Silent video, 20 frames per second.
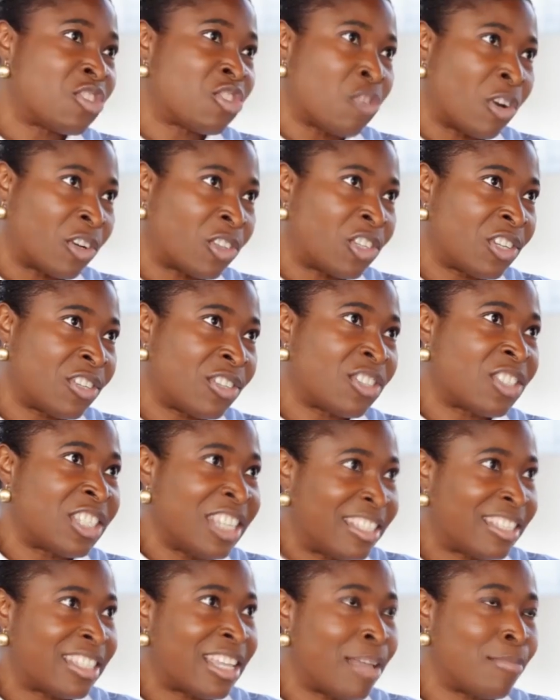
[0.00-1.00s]
the structures.
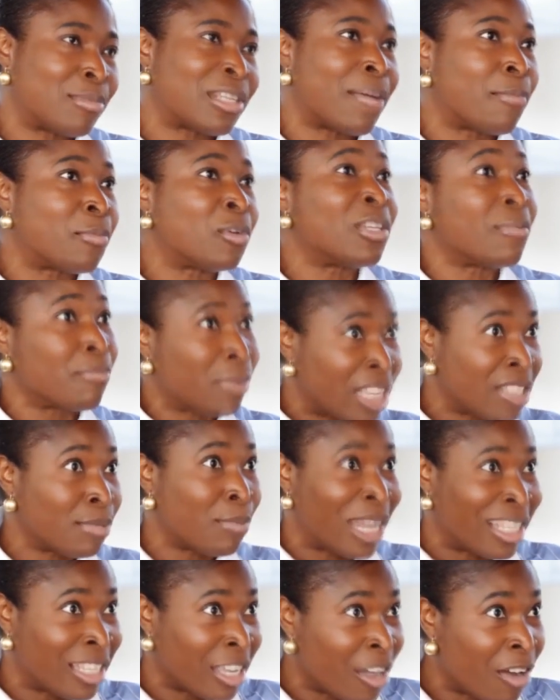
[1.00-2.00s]
Systems are put in place
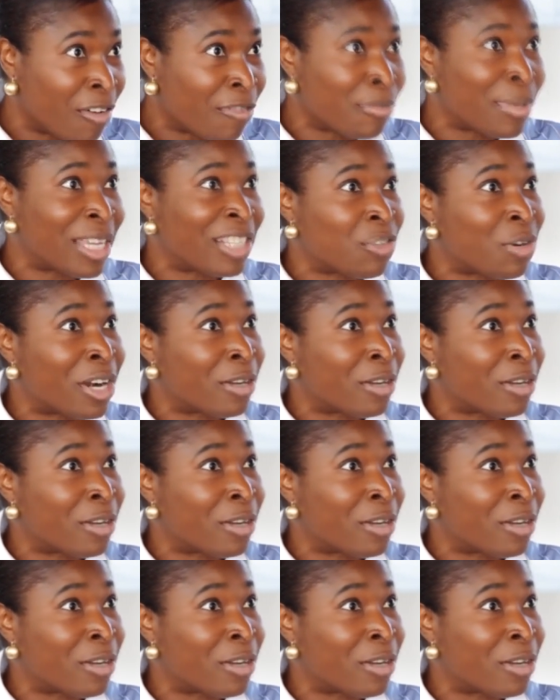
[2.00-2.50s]
by the government,